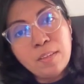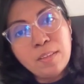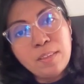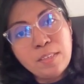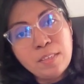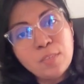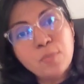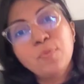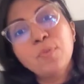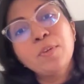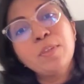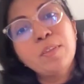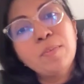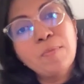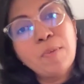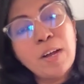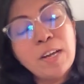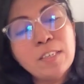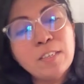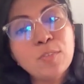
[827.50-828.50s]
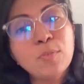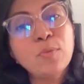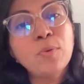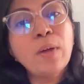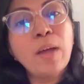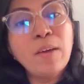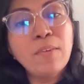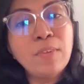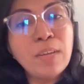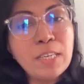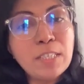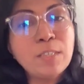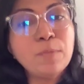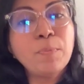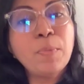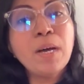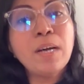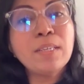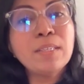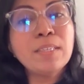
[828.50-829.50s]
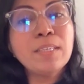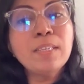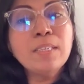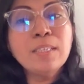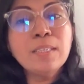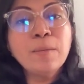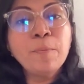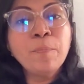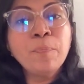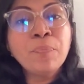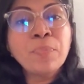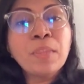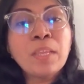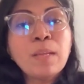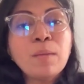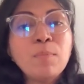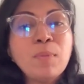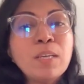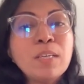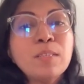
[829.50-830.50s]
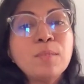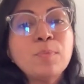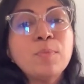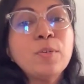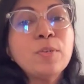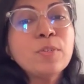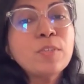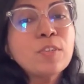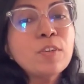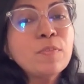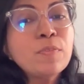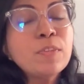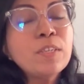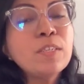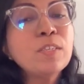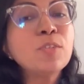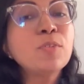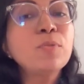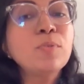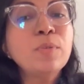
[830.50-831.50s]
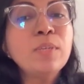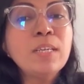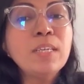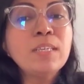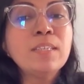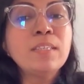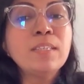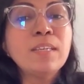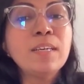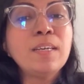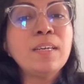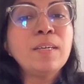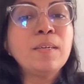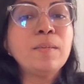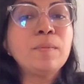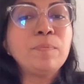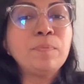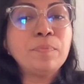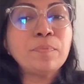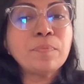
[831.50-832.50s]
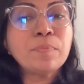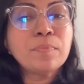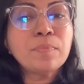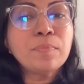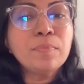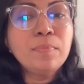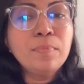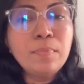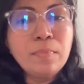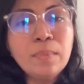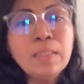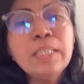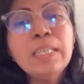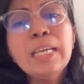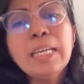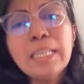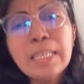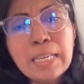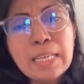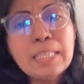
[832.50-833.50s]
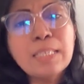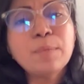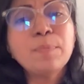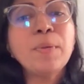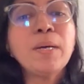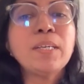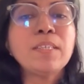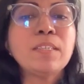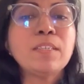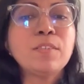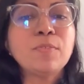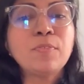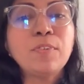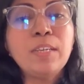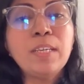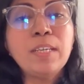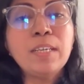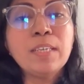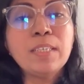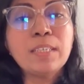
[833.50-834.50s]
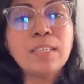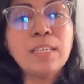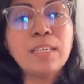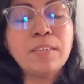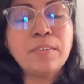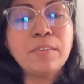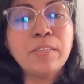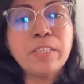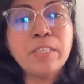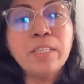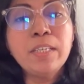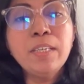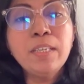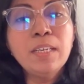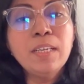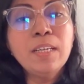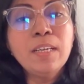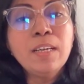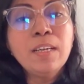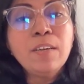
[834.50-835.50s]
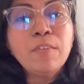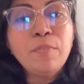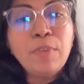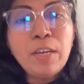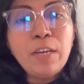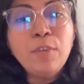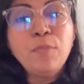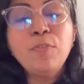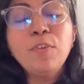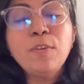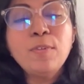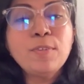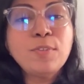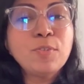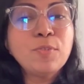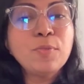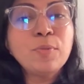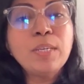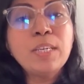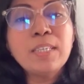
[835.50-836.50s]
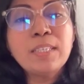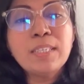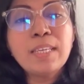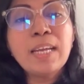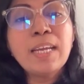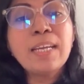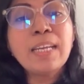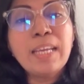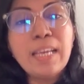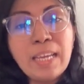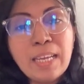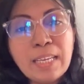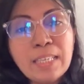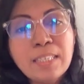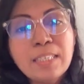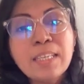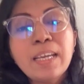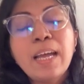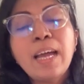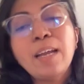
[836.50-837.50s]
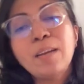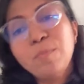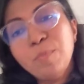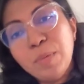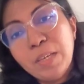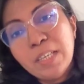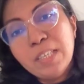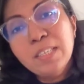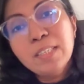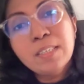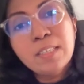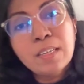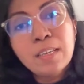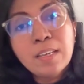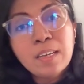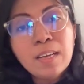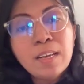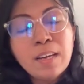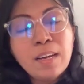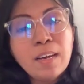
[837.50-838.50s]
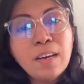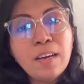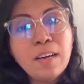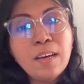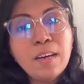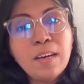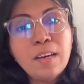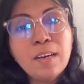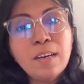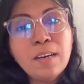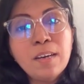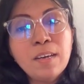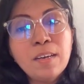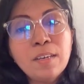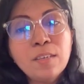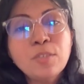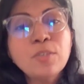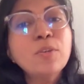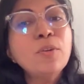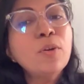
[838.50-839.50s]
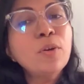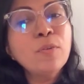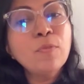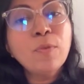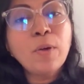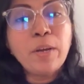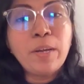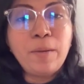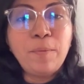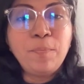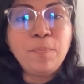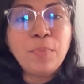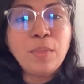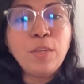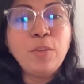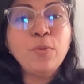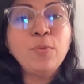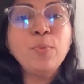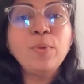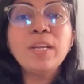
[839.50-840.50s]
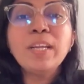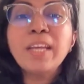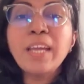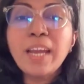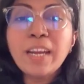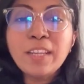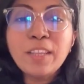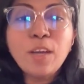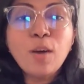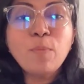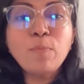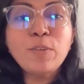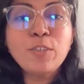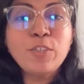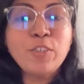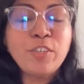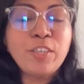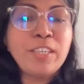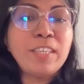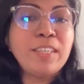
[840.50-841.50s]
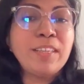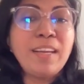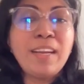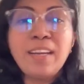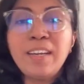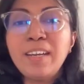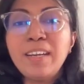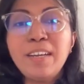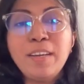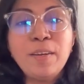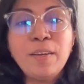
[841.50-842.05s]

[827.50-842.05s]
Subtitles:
this for the ones who have S passes, because most of the students get S passes for English literature. Very few students get A's and B's. So don't worry, you will get the opportunity. Then